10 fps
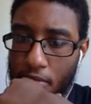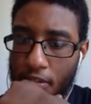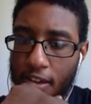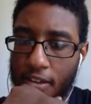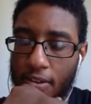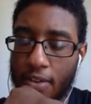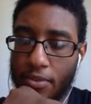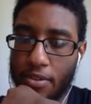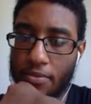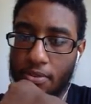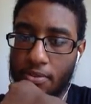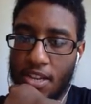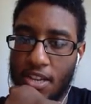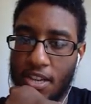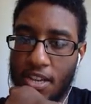I know I have a difficult
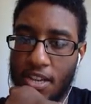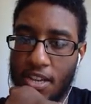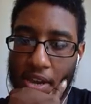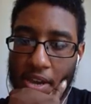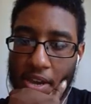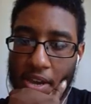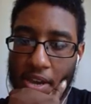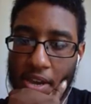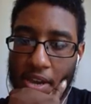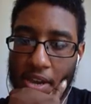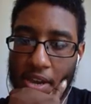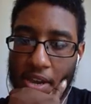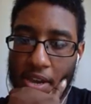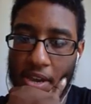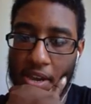time with that.
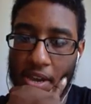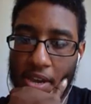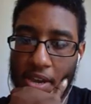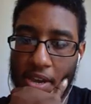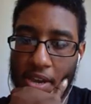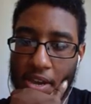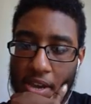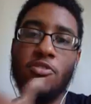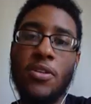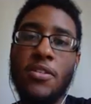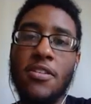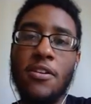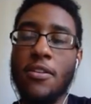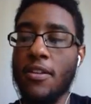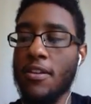Because Tracy
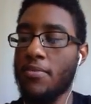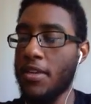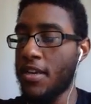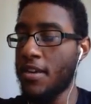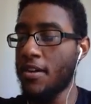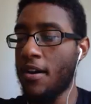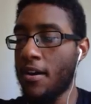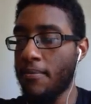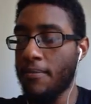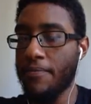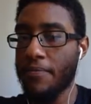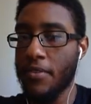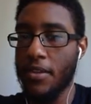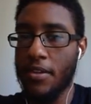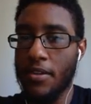Yardley, when he
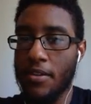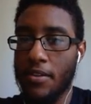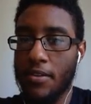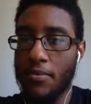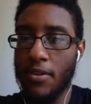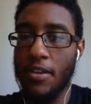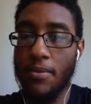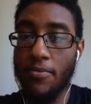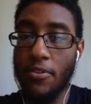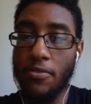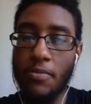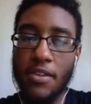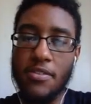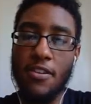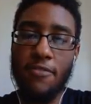reviewed
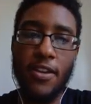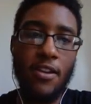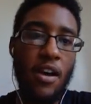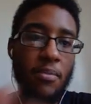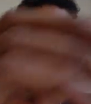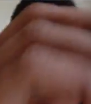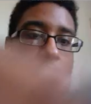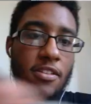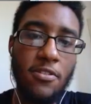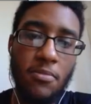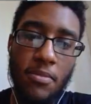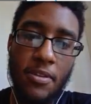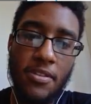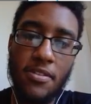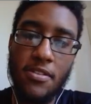my stuff at Comic-Con, he told me
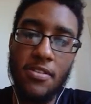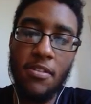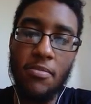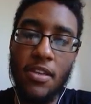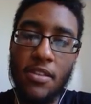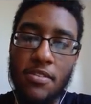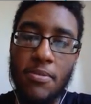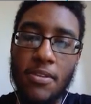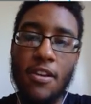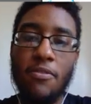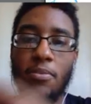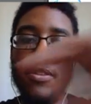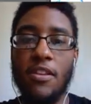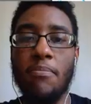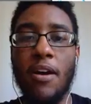basically the same thing, to be careful
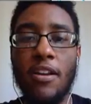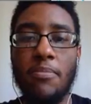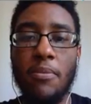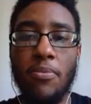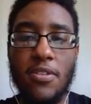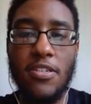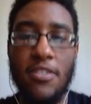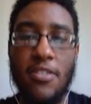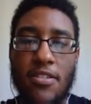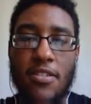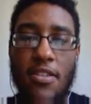with their body proportions.